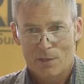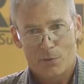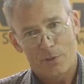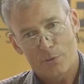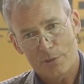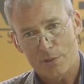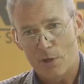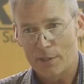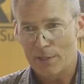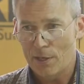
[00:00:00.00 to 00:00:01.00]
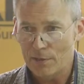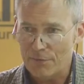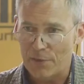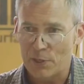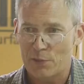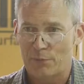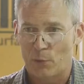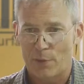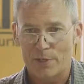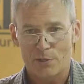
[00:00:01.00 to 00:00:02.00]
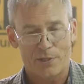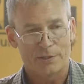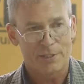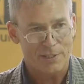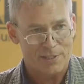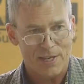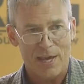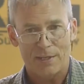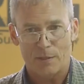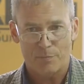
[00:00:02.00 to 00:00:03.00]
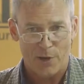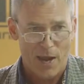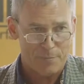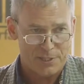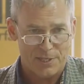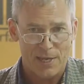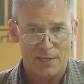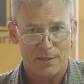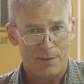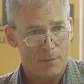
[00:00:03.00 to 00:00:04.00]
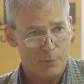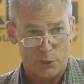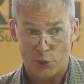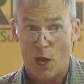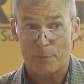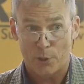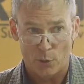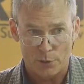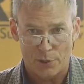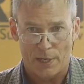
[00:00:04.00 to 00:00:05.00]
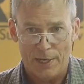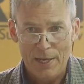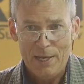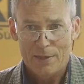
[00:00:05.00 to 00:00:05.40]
When you're installing unfinished flooring, you still need to sand it, perhaps stain it, and then put top coats on it.